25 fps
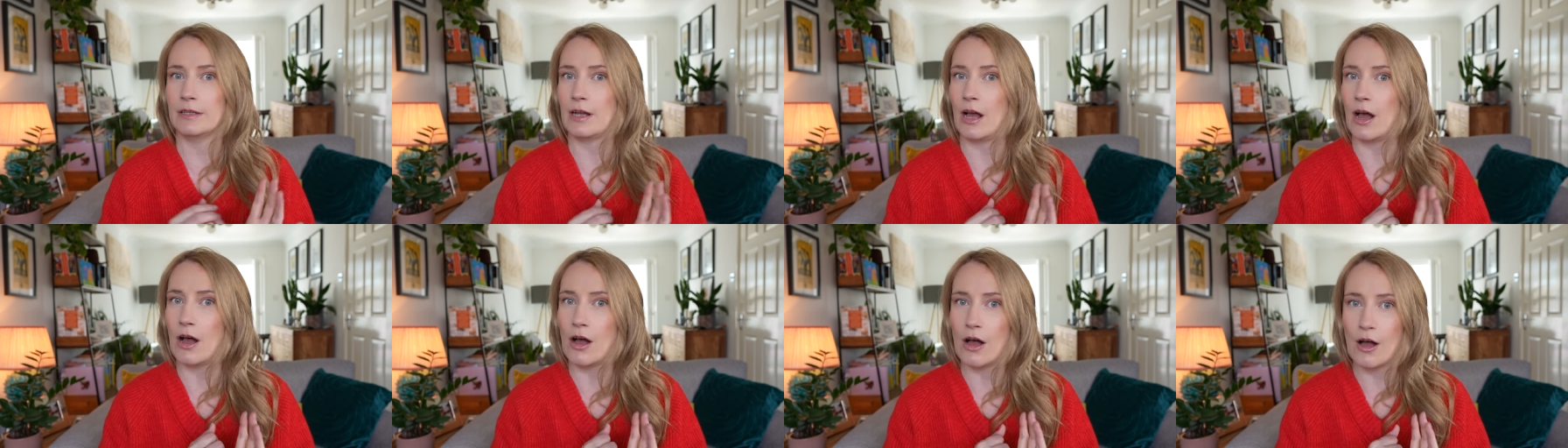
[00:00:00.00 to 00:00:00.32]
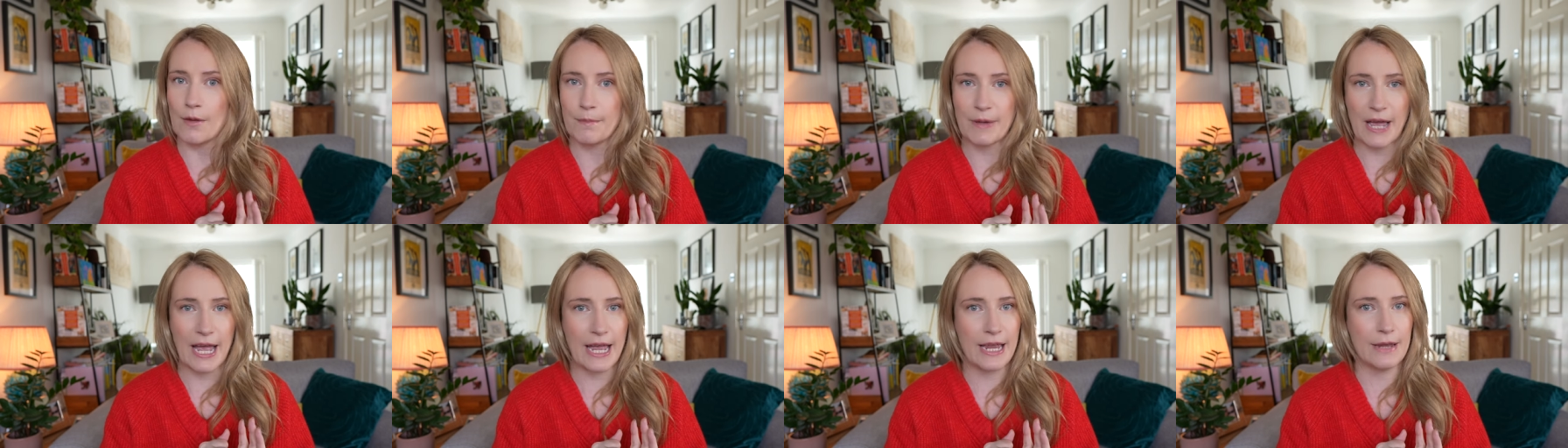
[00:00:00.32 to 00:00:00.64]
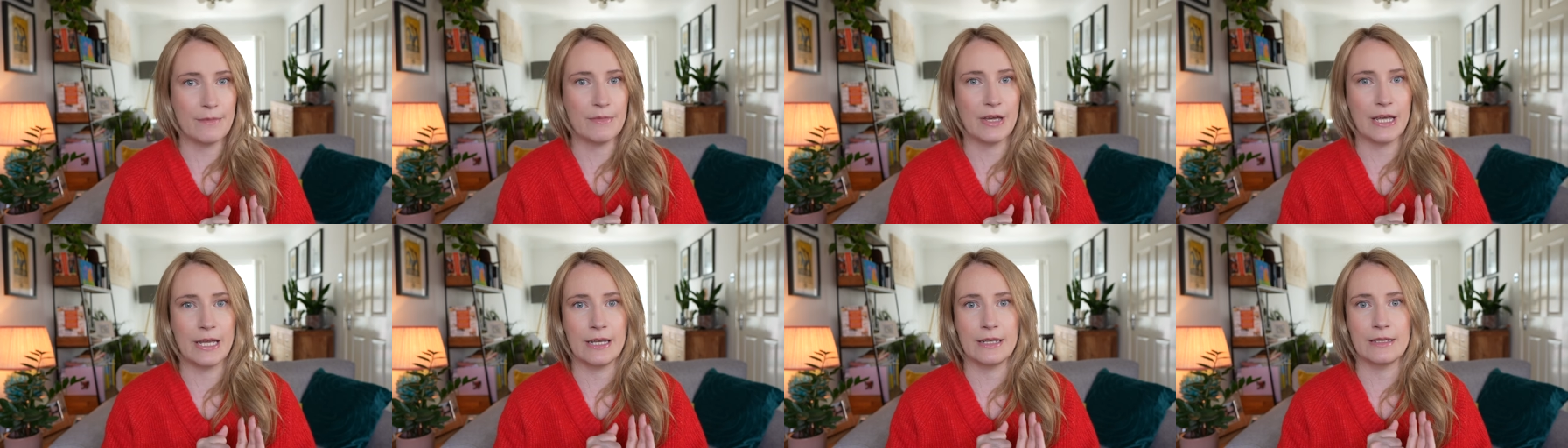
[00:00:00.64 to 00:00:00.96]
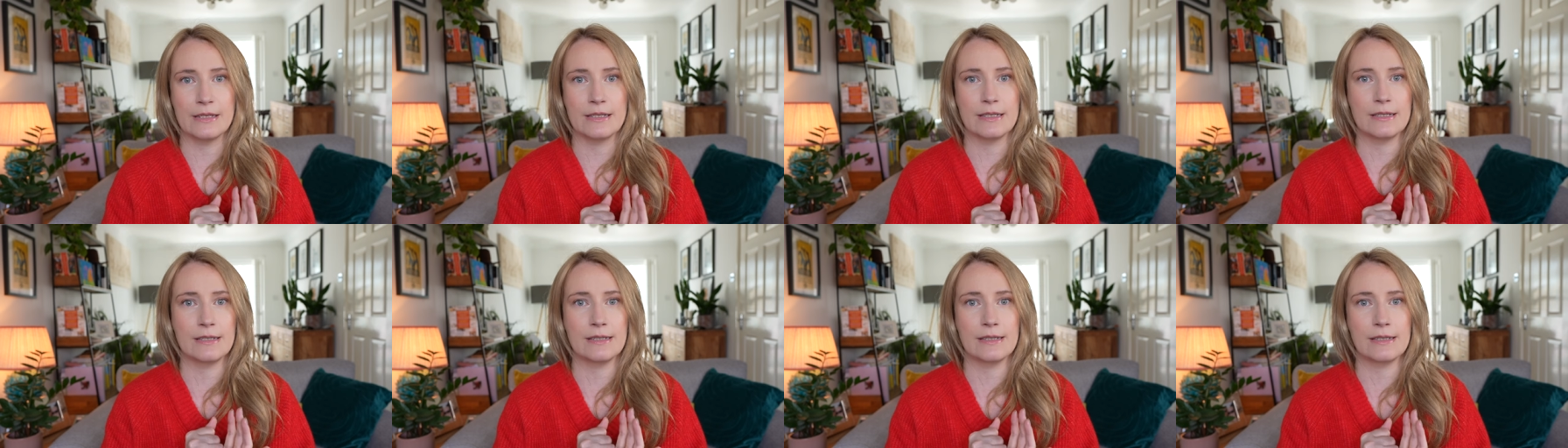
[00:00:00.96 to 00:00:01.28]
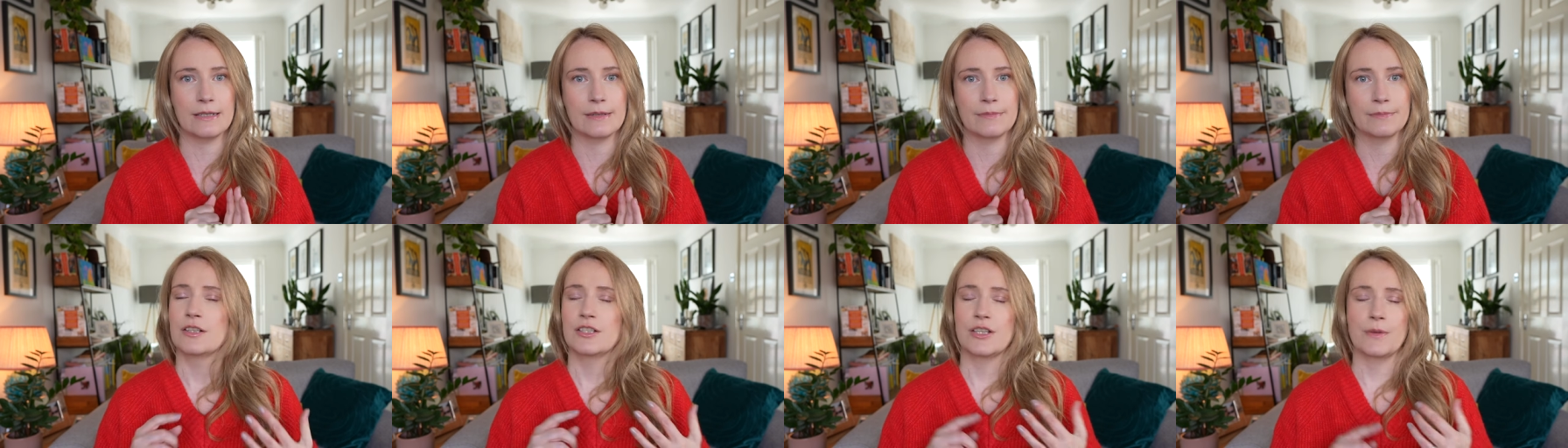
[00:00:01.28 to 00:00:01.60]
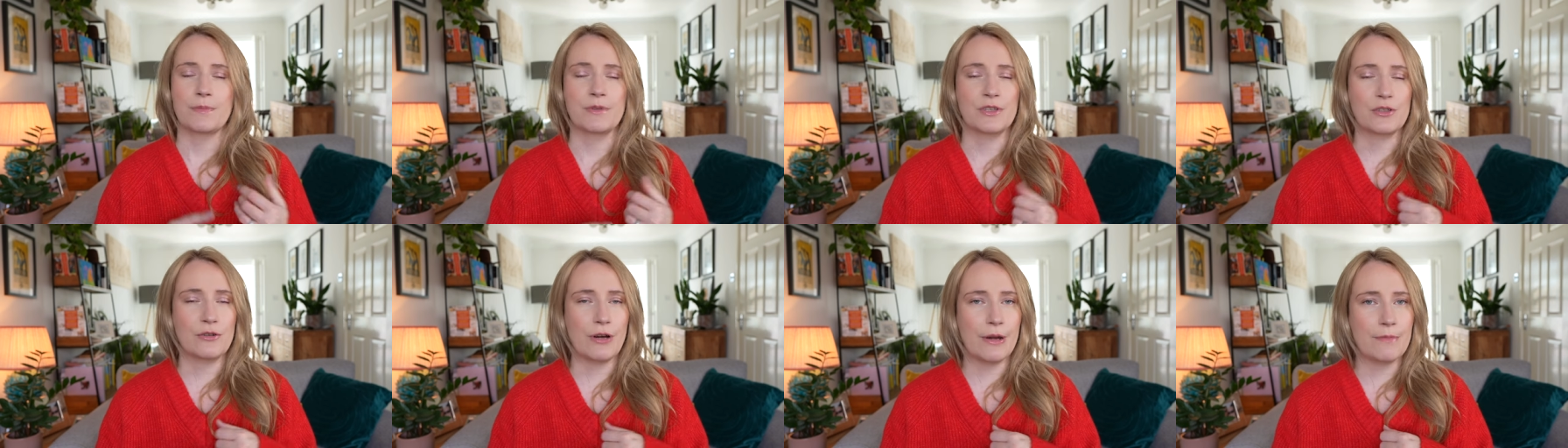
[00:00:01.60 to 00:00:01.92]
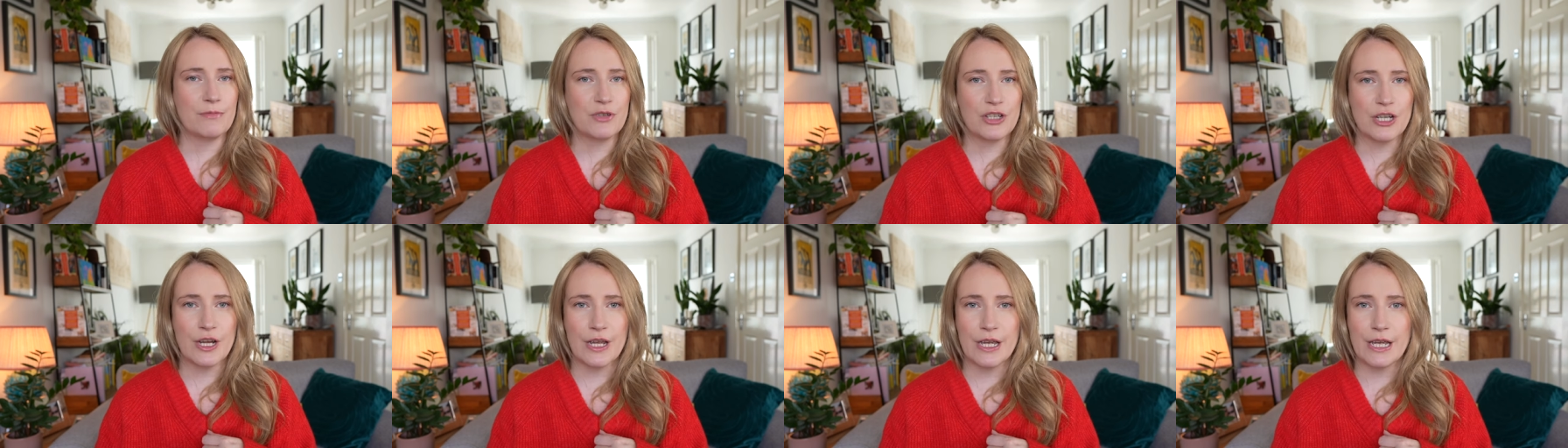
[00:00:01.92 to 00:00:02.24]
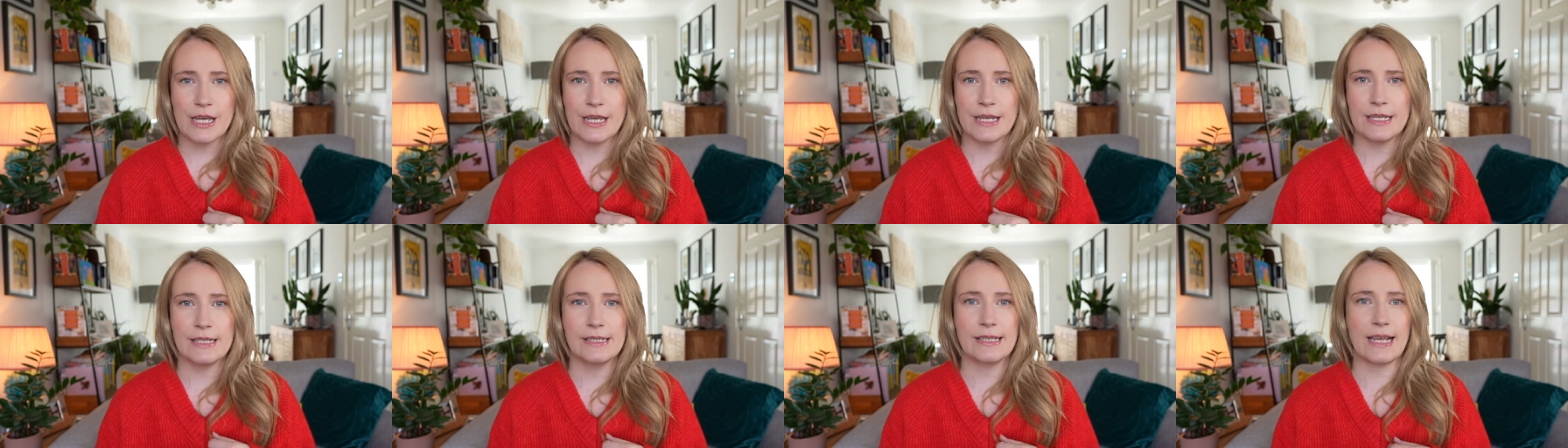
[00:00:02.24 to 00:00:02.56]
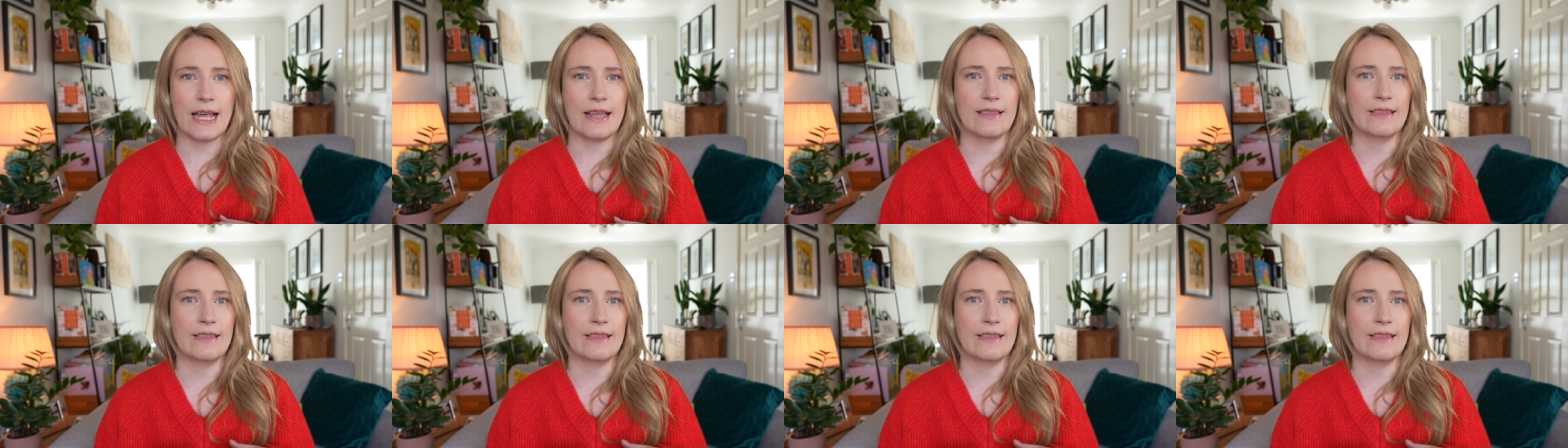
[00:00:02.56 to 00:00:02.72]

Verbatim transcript: car payments, subscriptions,